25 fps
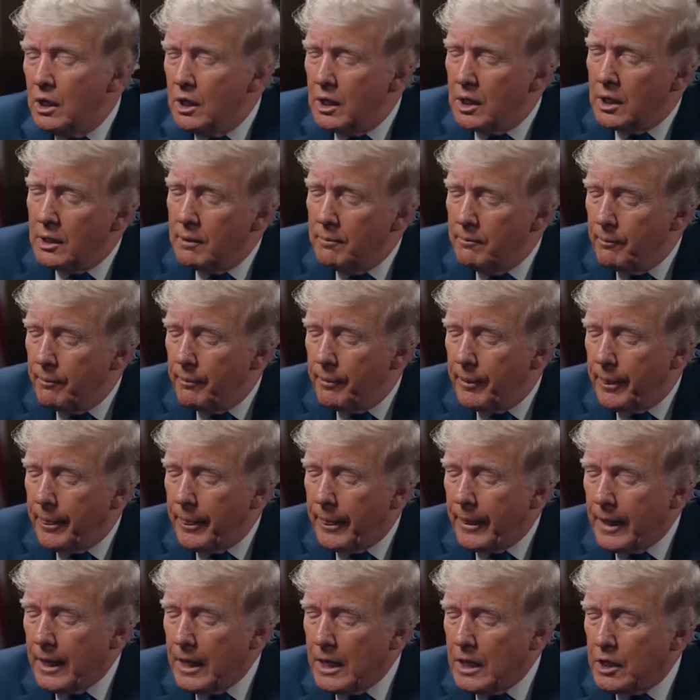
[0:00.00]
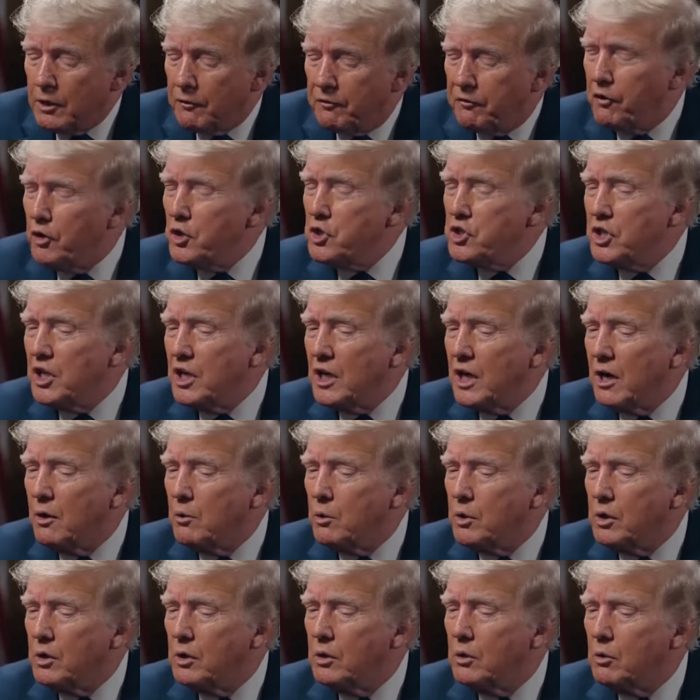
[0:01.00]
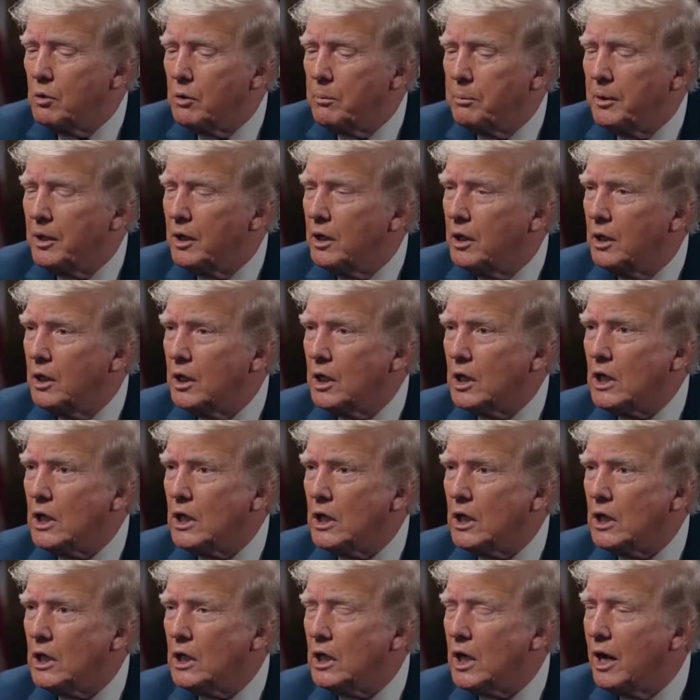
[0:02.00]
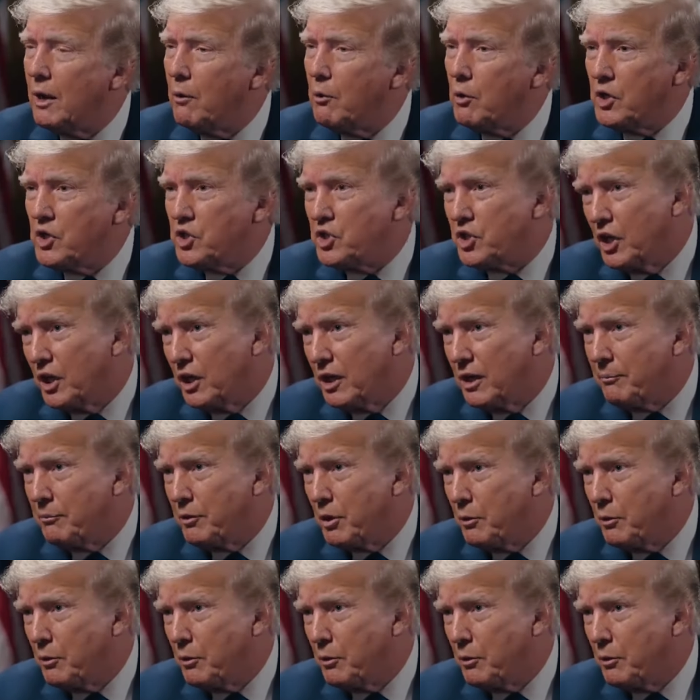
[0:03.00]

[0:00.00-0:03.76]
Um, the first thing I would do would be uh, I would seal